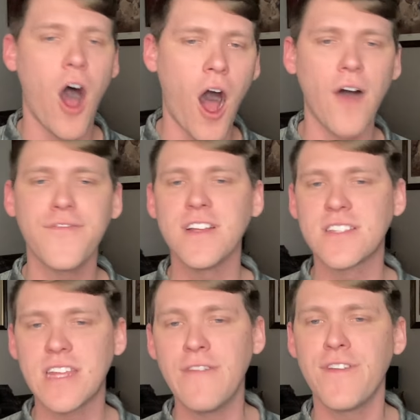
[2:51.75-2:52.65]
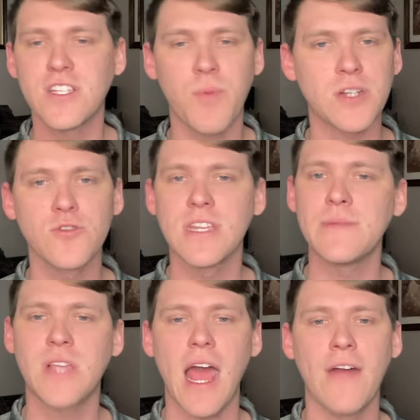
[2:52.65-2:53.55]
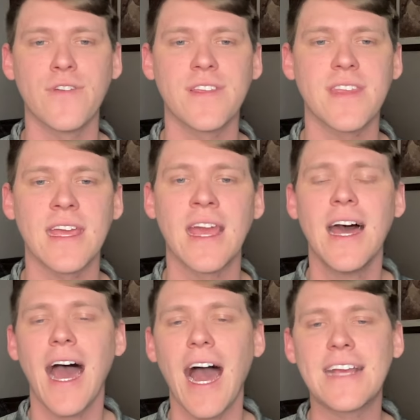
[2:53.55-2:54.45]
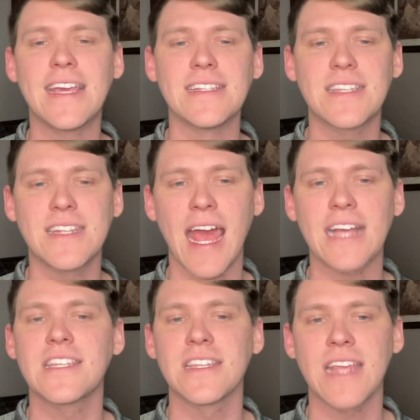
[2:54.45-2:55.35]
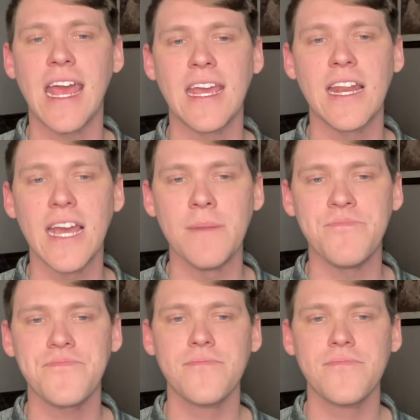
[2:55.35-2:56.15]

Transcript: offense, defense, special teams, everything against Texas A&M.